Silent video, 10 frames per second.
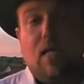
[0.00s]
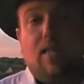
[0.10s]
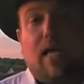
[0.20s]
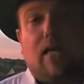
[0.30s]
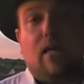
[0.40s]

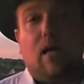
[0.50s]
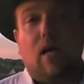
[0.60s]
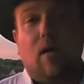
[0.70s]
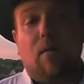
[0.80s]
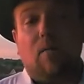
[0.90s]
that
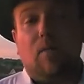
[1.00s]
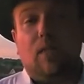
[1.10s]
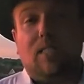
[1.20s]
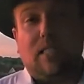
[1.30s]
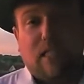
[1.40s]
um,
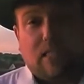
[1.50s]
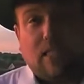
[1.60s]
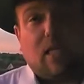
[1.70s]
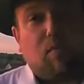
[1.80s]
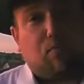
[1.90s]

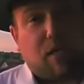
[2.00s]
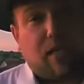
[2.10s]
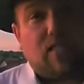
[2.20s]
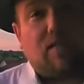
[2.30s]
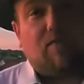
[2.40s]
diseases can
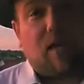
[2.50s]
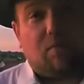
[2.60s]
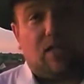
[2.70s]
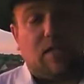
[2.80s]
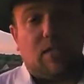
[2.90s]
bring to
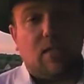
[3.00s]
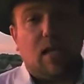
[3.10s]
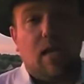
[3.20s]
families.